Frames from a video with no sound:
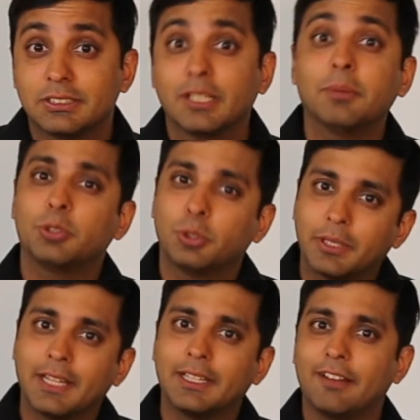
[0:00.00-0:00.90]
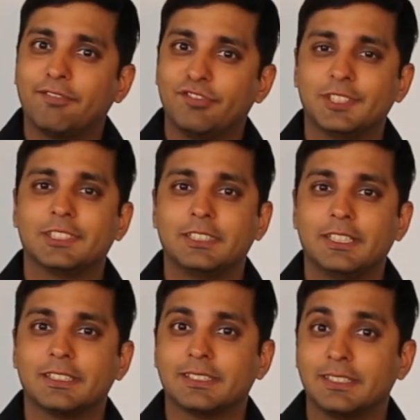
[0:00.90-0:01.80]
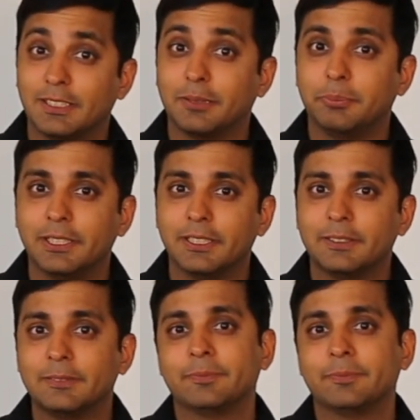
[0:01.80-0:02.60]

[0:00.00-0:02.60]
step to get that fizziness in the beer.